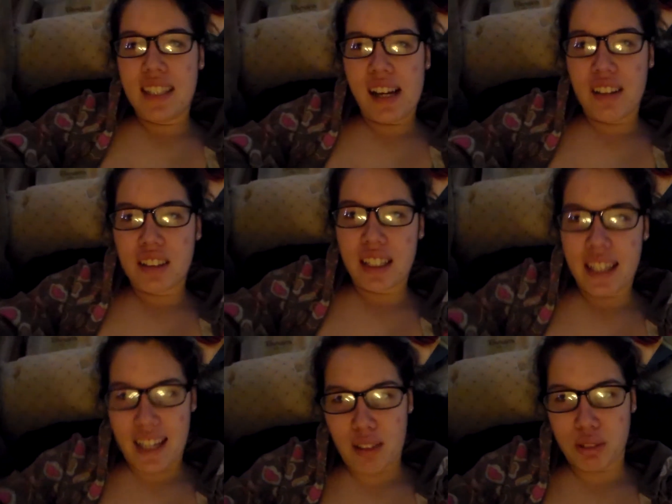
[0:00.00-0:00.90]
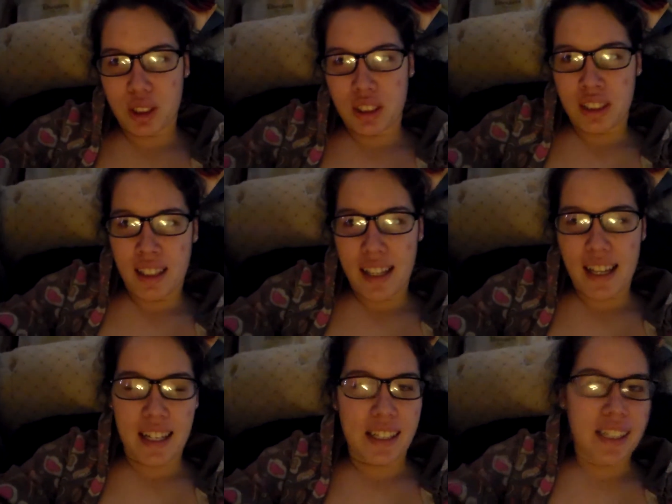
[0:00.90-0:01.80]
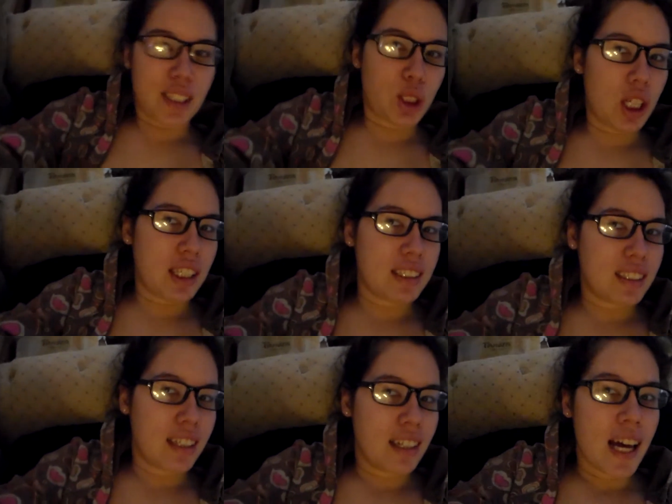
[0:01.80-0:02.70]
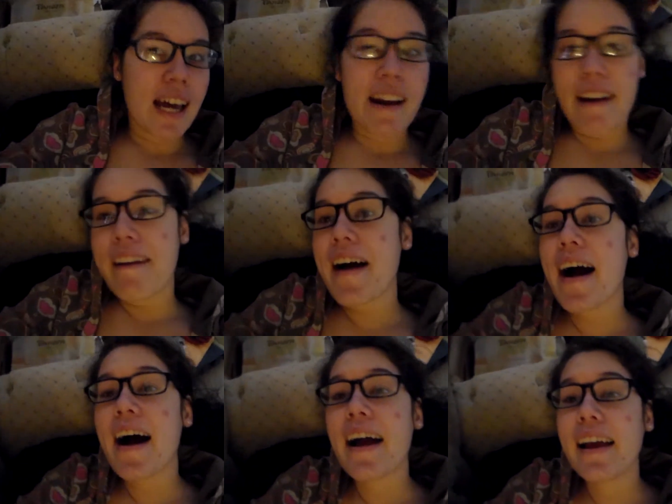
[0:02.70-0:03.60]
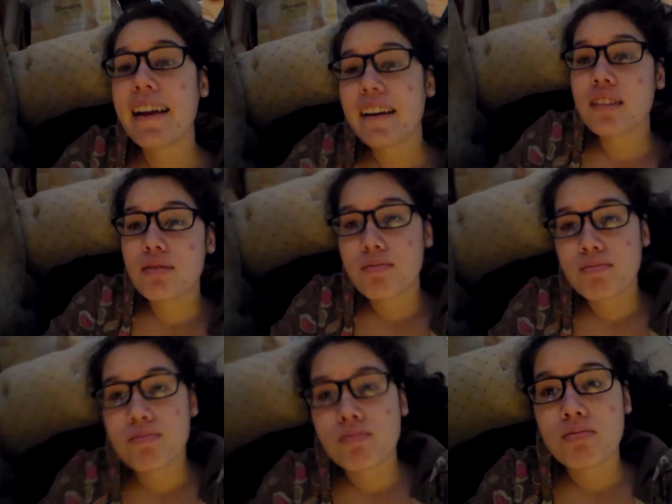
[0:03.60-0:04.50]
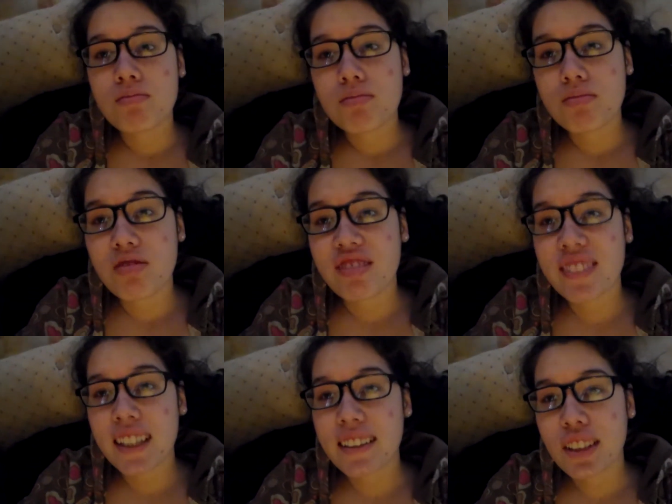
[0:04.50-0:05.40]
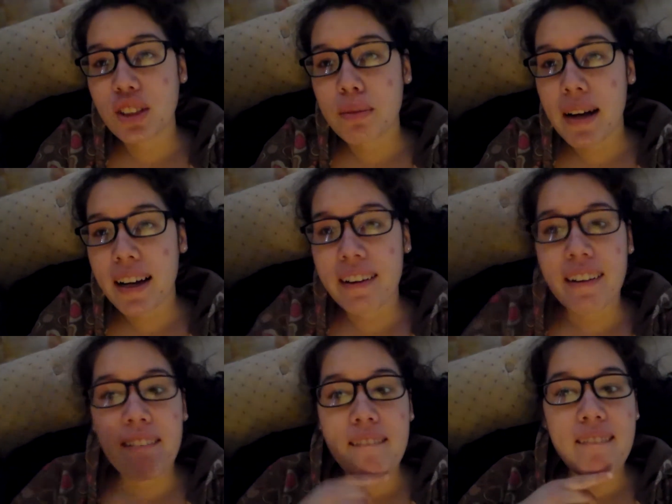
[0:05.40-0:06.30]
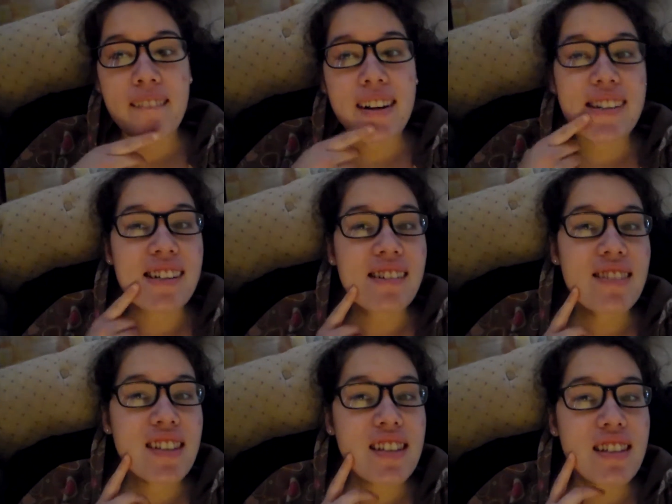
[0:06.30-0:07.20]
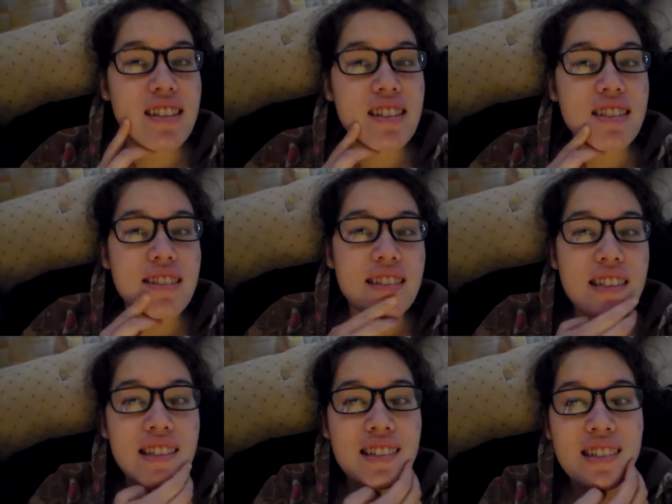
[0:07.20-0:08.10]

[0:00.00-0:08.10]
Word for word: down on the couch and he just died. Very dramatic. Wow, these...